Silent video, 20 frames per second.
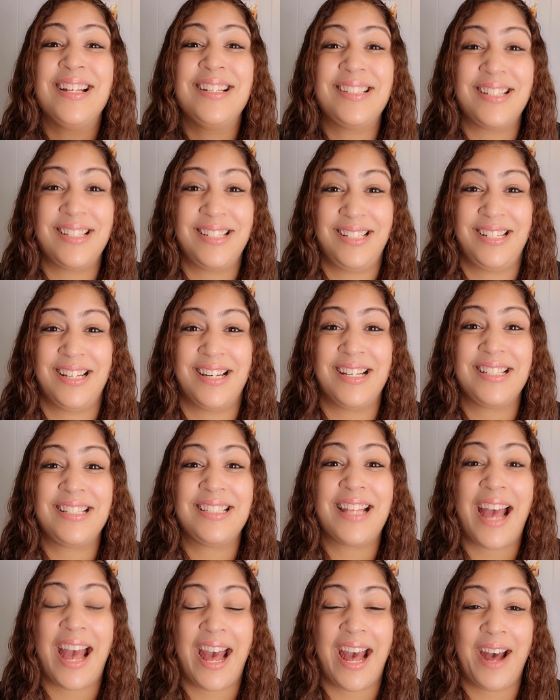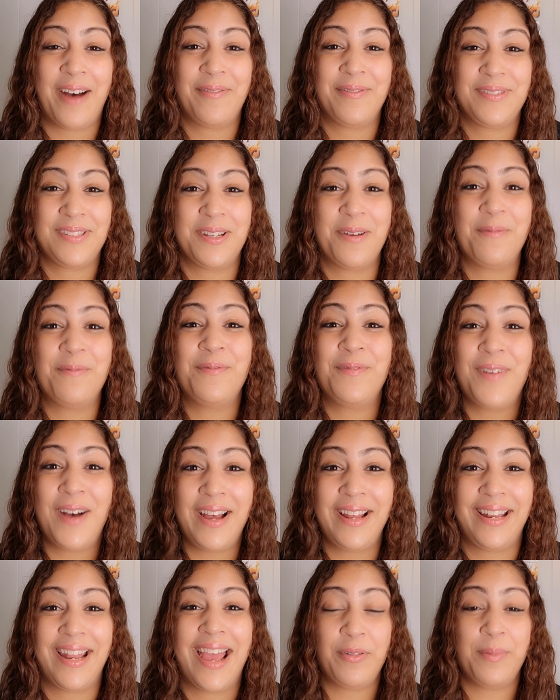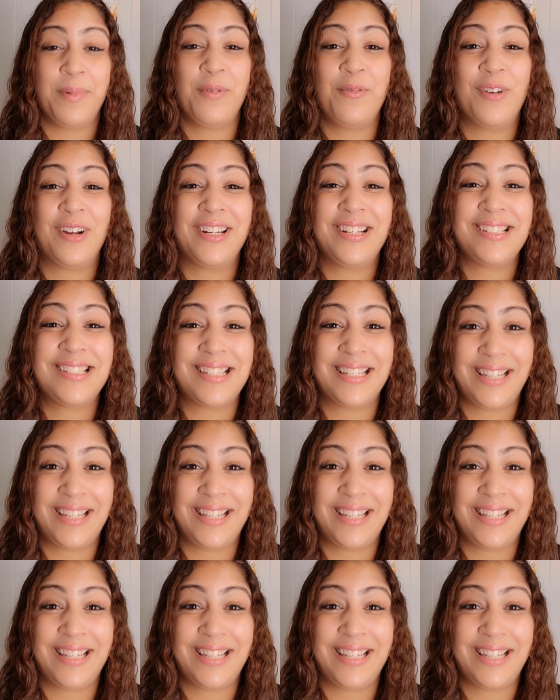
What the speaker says: to just have some fun. Have you been wanting